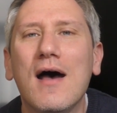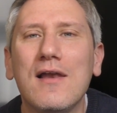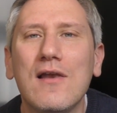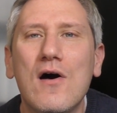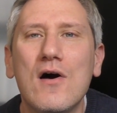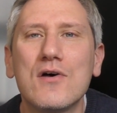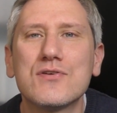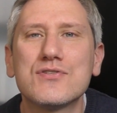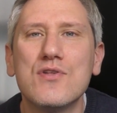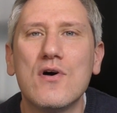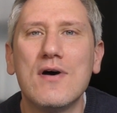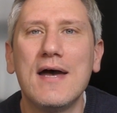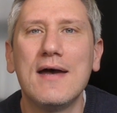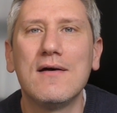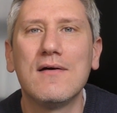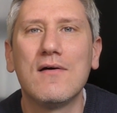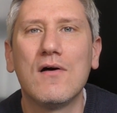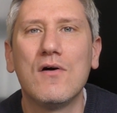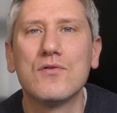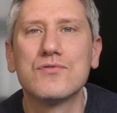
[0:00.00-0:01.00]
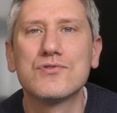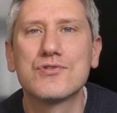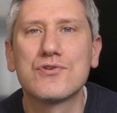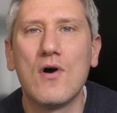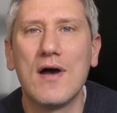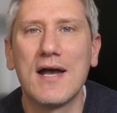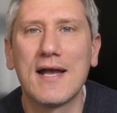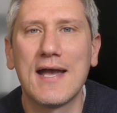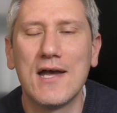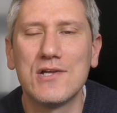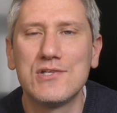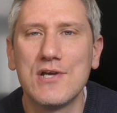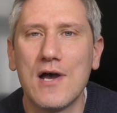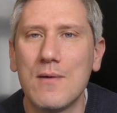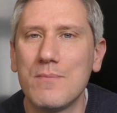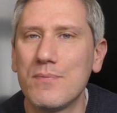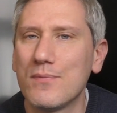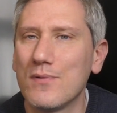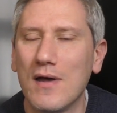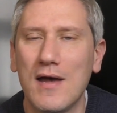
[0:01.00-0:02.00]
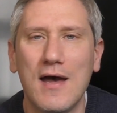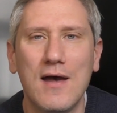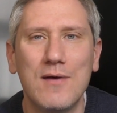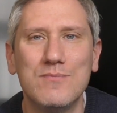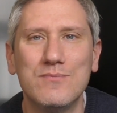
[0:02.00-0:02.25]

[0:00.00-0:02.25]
last night on Sky Catch Up.